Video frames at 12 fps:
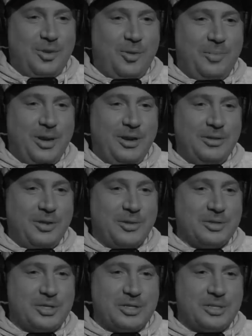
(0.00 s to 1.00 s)
Colbert, though,
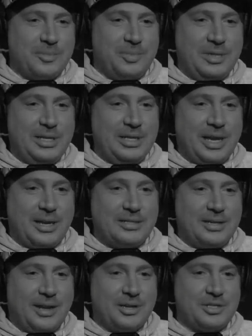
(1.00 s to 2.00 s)
is just completely out of
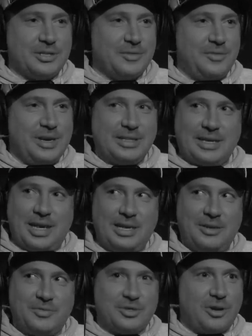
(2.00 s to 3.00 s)
touch, and the fact that
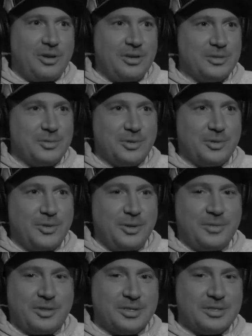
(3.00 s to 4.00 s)
any of his audience would agree
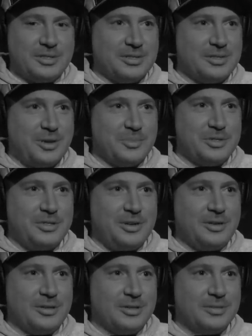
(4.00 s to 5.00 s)
with this is absurd.